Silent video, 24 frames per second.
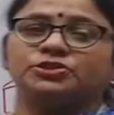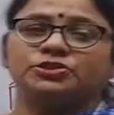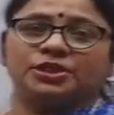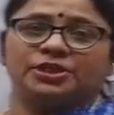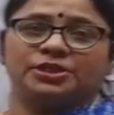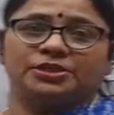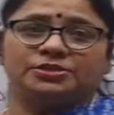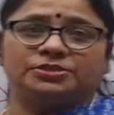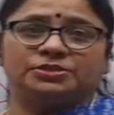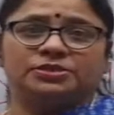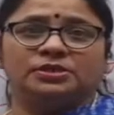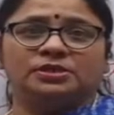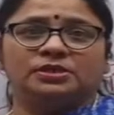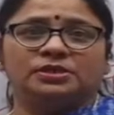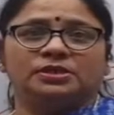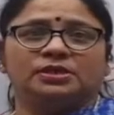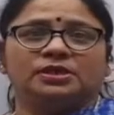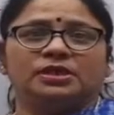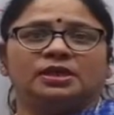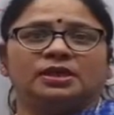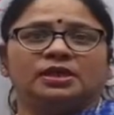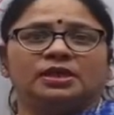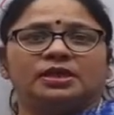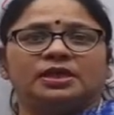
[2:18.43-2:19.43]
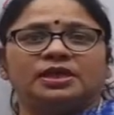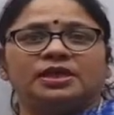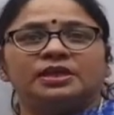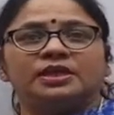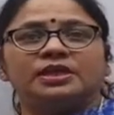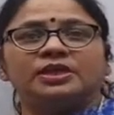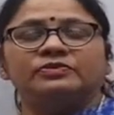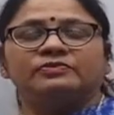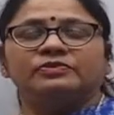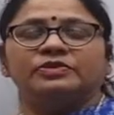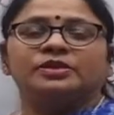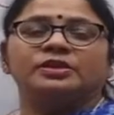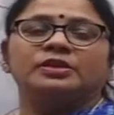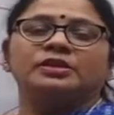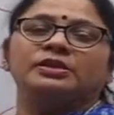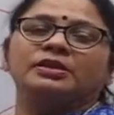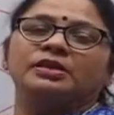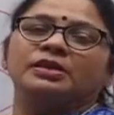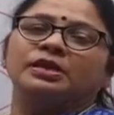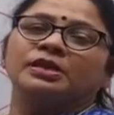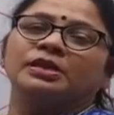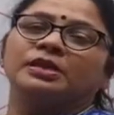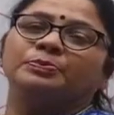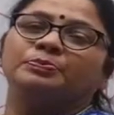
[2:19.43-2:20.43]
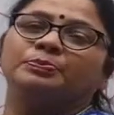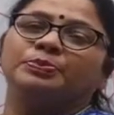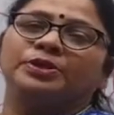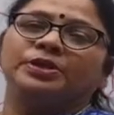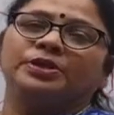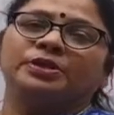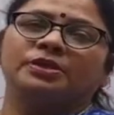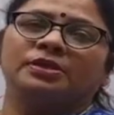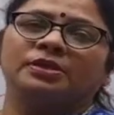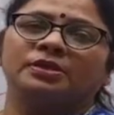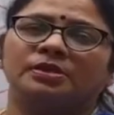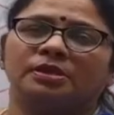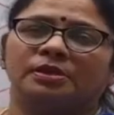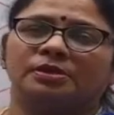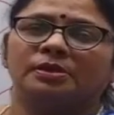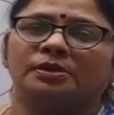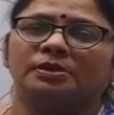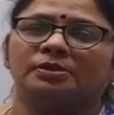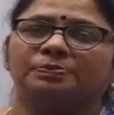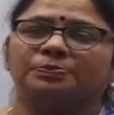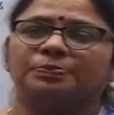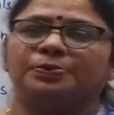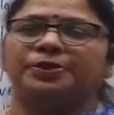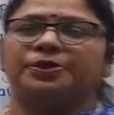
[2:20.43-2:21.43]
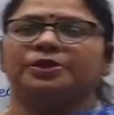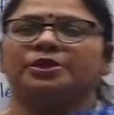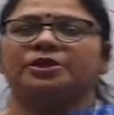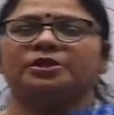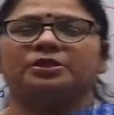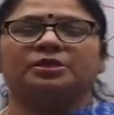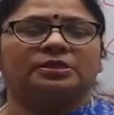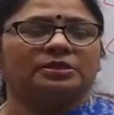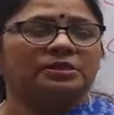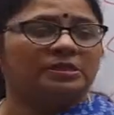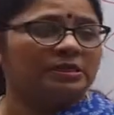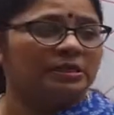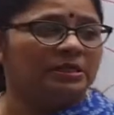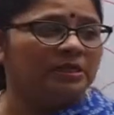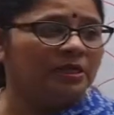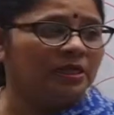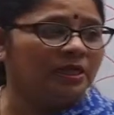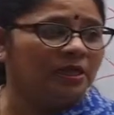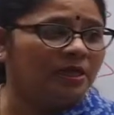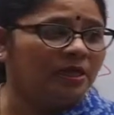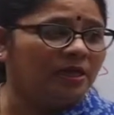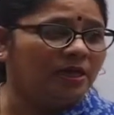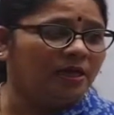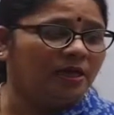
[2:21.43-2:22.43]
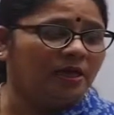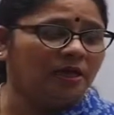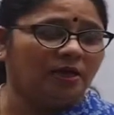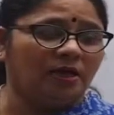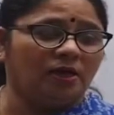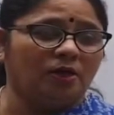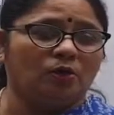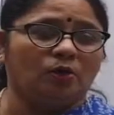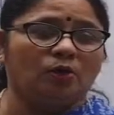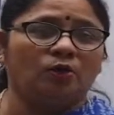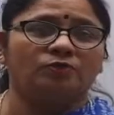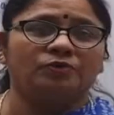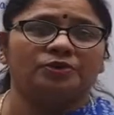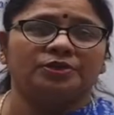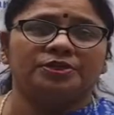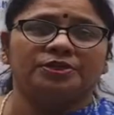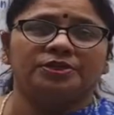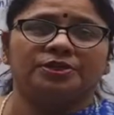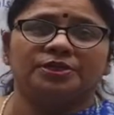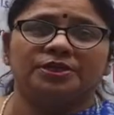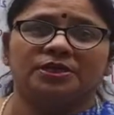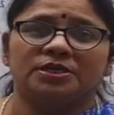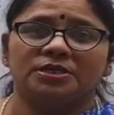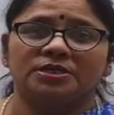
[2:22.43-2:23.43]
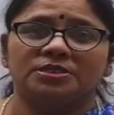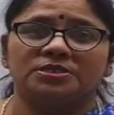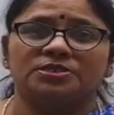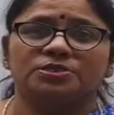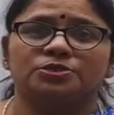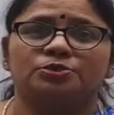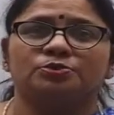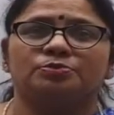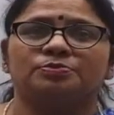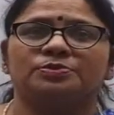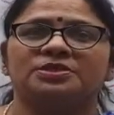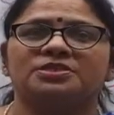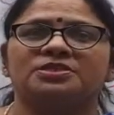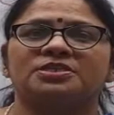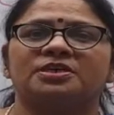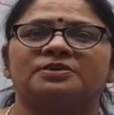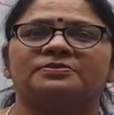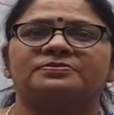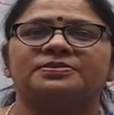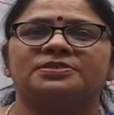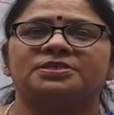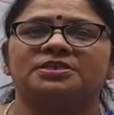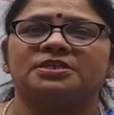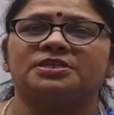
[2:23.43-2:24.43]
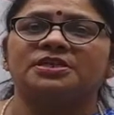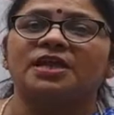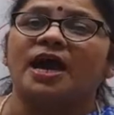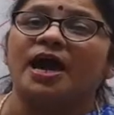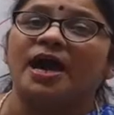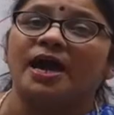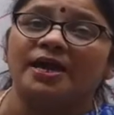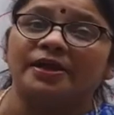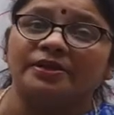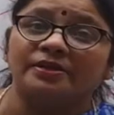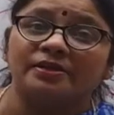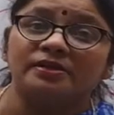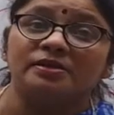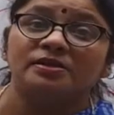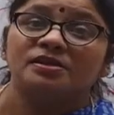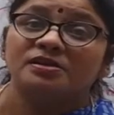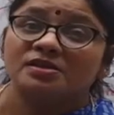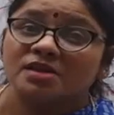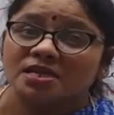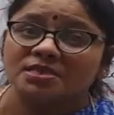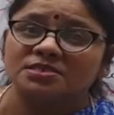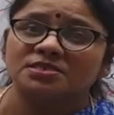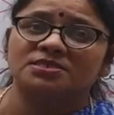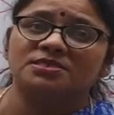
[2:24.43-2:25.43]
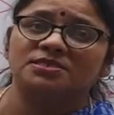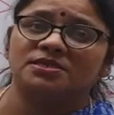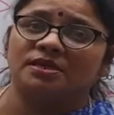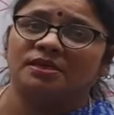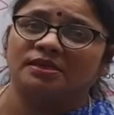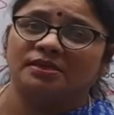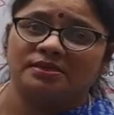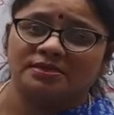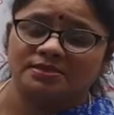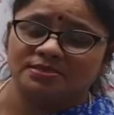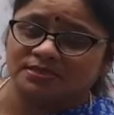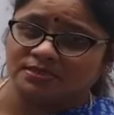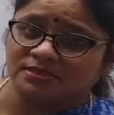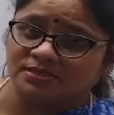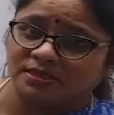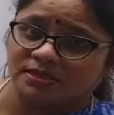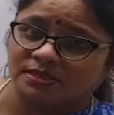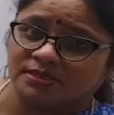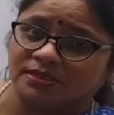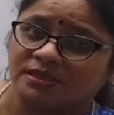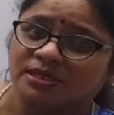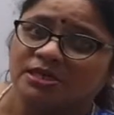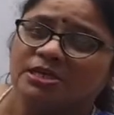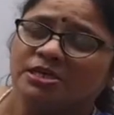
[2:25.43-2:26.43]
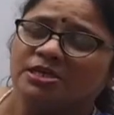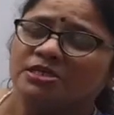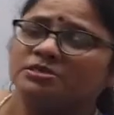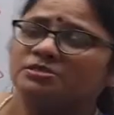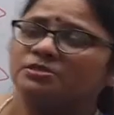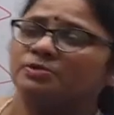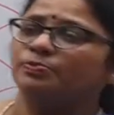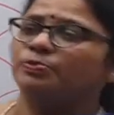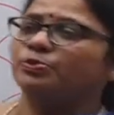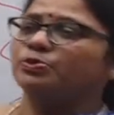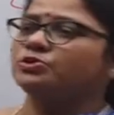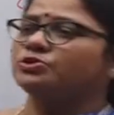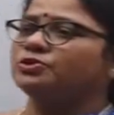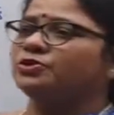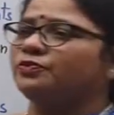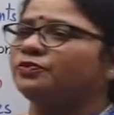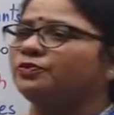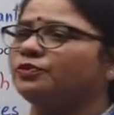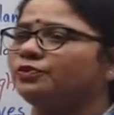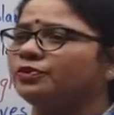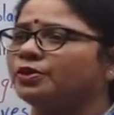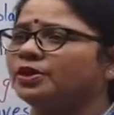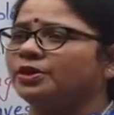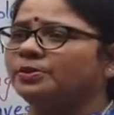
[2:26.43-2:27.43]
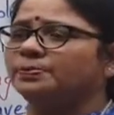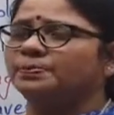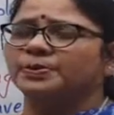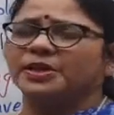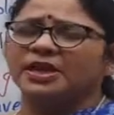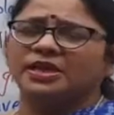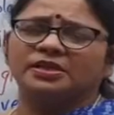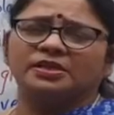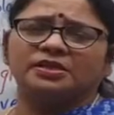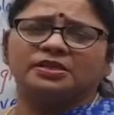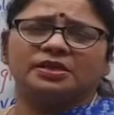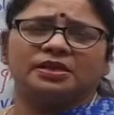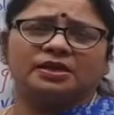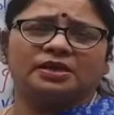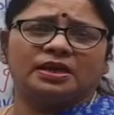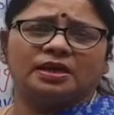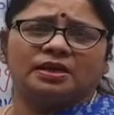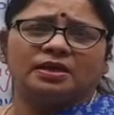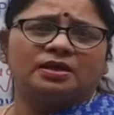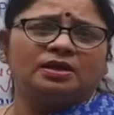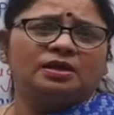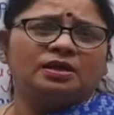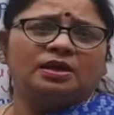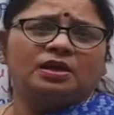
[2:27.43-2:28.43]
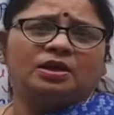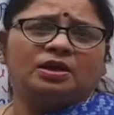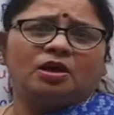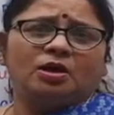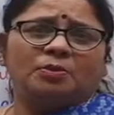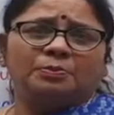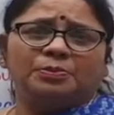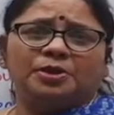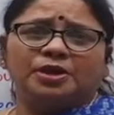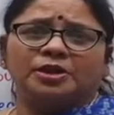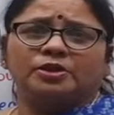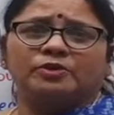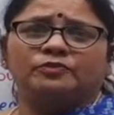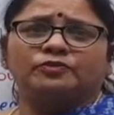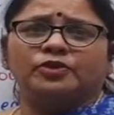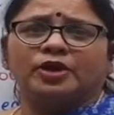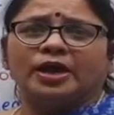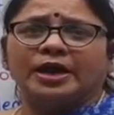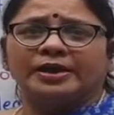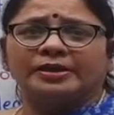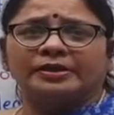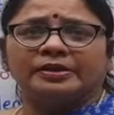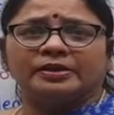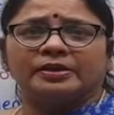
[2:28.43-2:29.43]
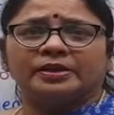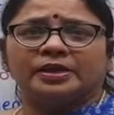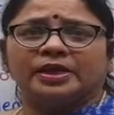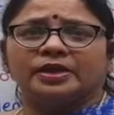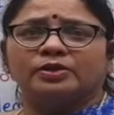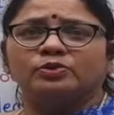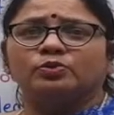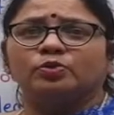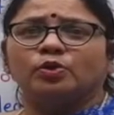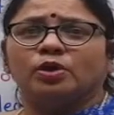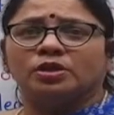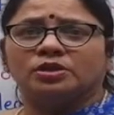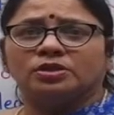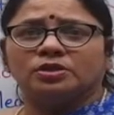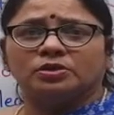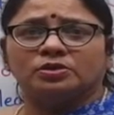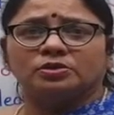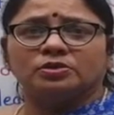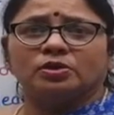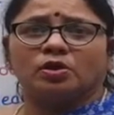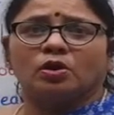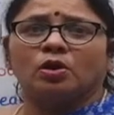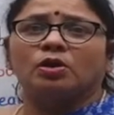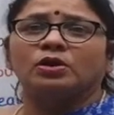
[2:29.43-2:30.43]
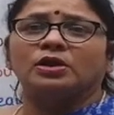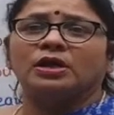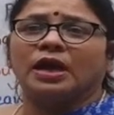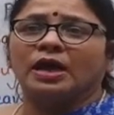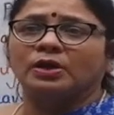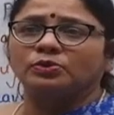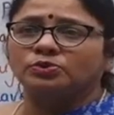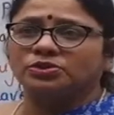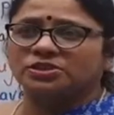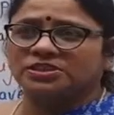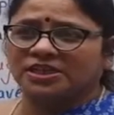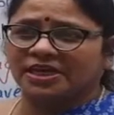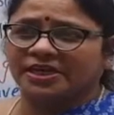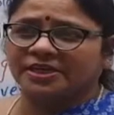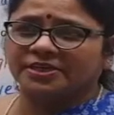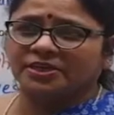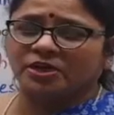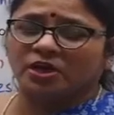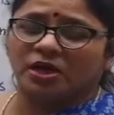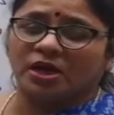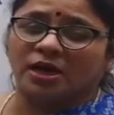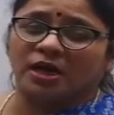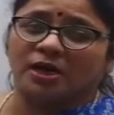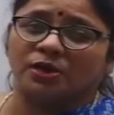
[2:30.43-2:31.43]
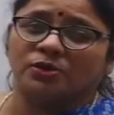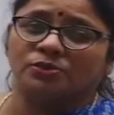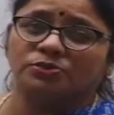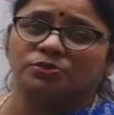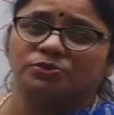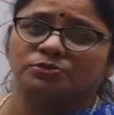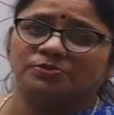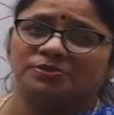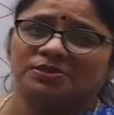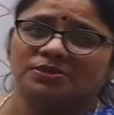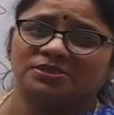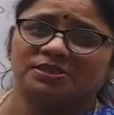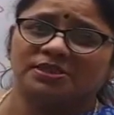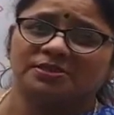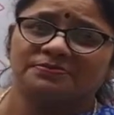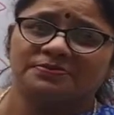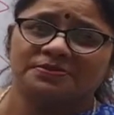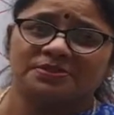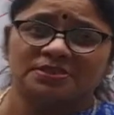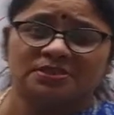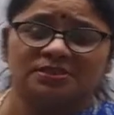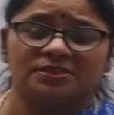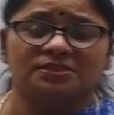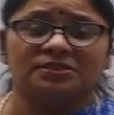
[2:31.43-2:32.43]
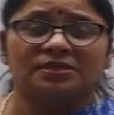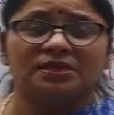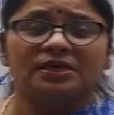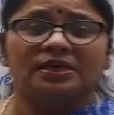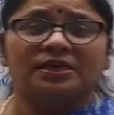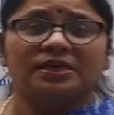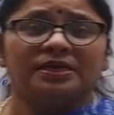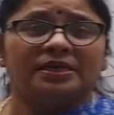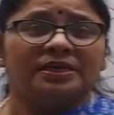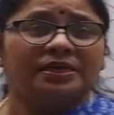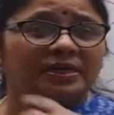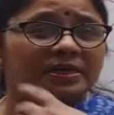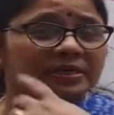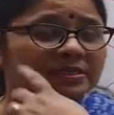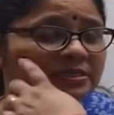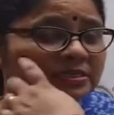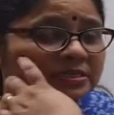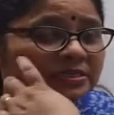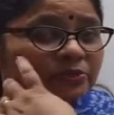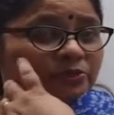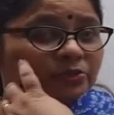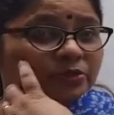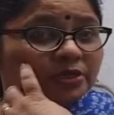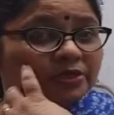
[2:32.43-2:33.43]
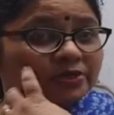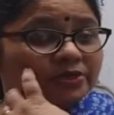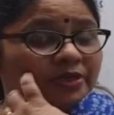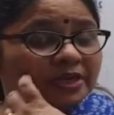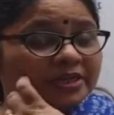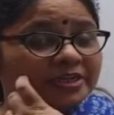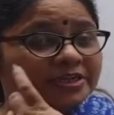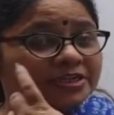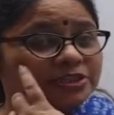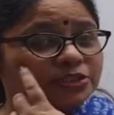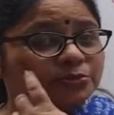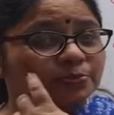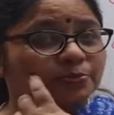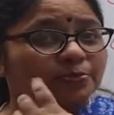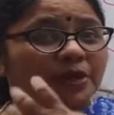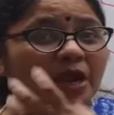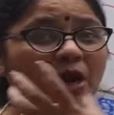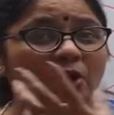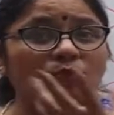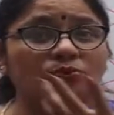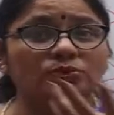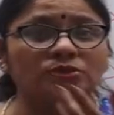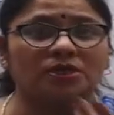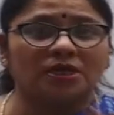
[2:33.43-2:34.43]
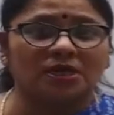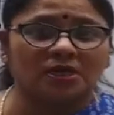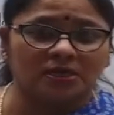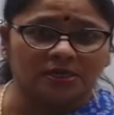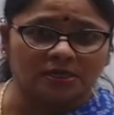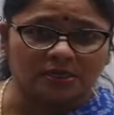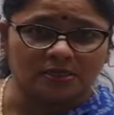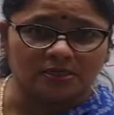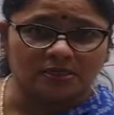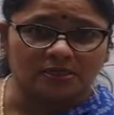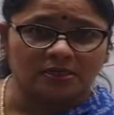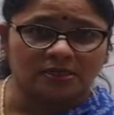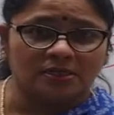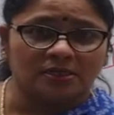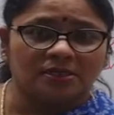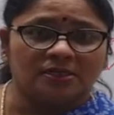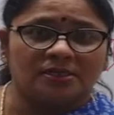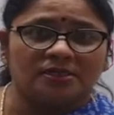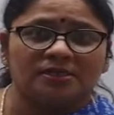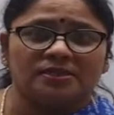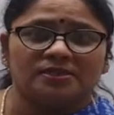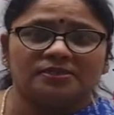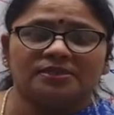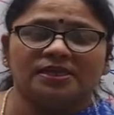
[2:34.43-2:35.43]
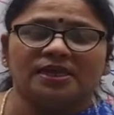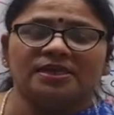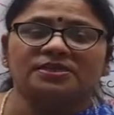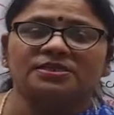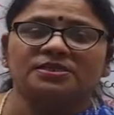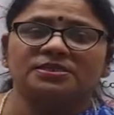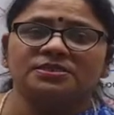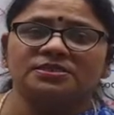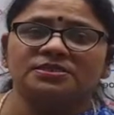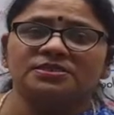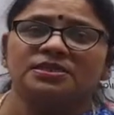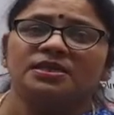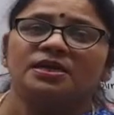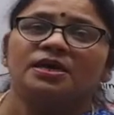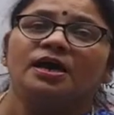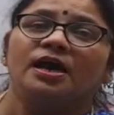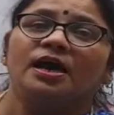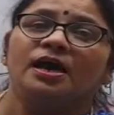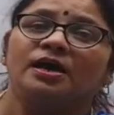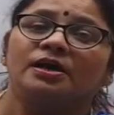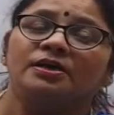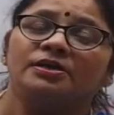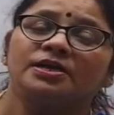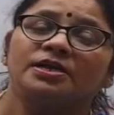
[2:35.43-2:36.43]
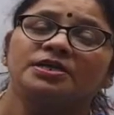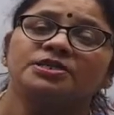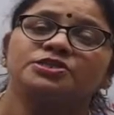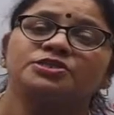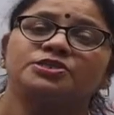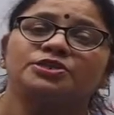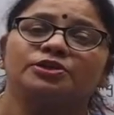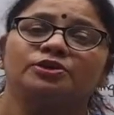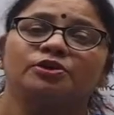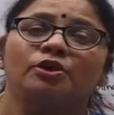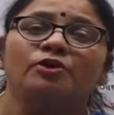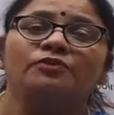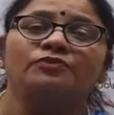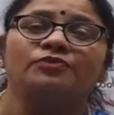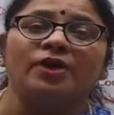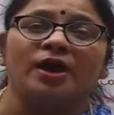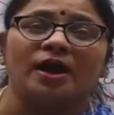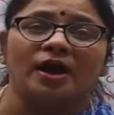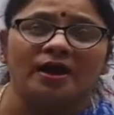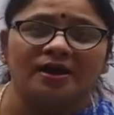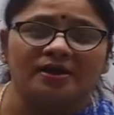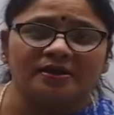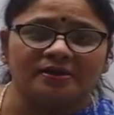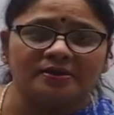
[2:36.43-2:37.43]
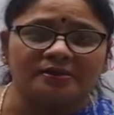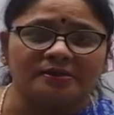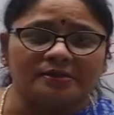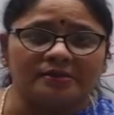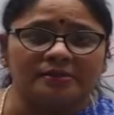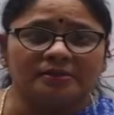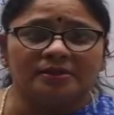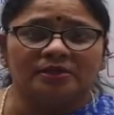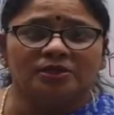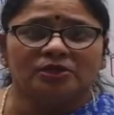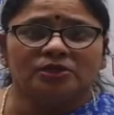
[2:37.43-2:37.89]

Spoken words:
change? Like even in a period over the years, you must have seen iron rusting, isn't it? Suppose if you keep anything made of iron in water or outside your house, you must have seen it into a reddish brown color. That is rusting of iron.